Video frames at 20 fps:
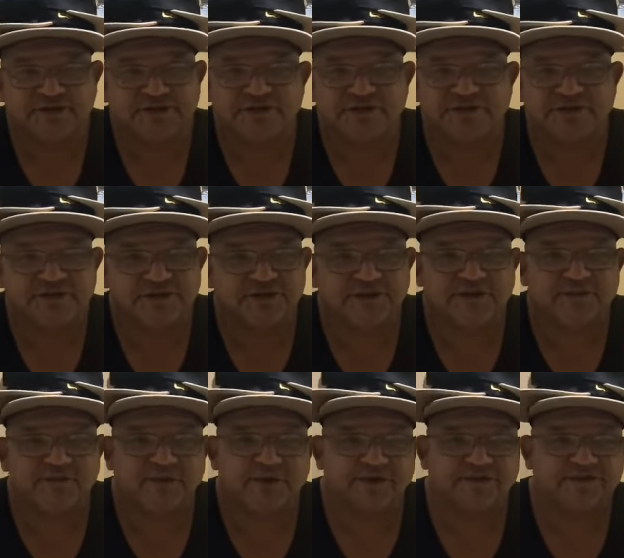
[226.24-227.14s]
Kutcher to
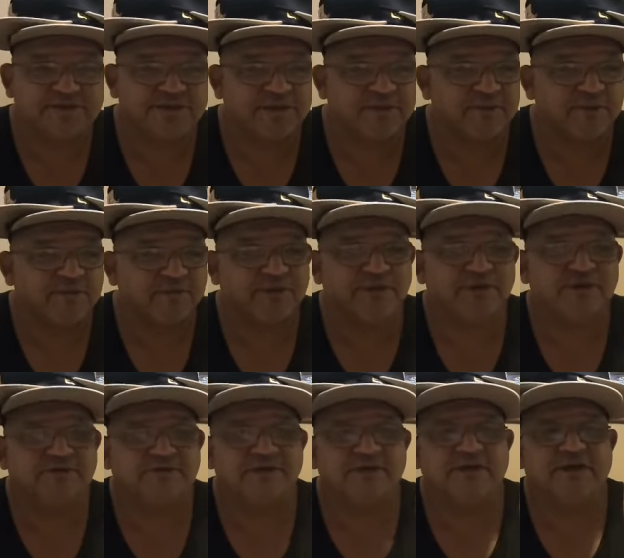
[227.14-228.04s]
come out and say I'm being
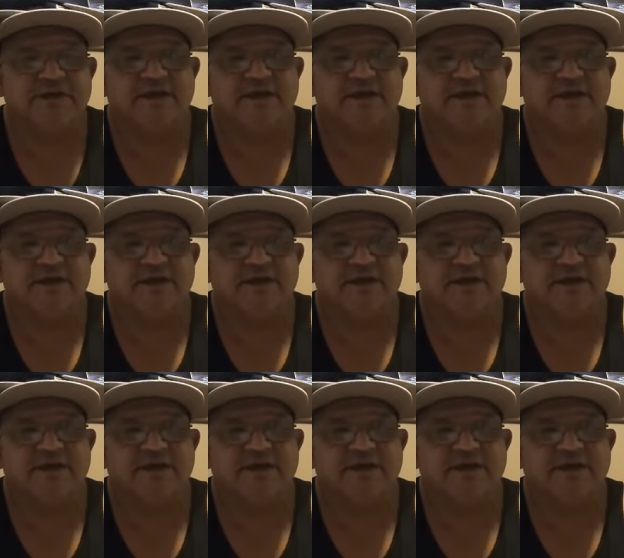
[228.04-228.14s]
punked.